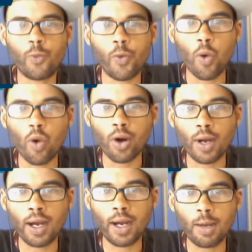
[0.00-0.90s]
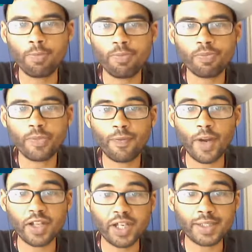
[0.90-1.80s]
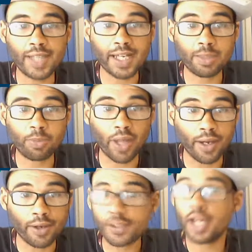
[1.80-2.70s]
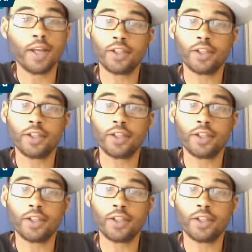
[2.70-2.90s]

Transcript: for franchise tag players.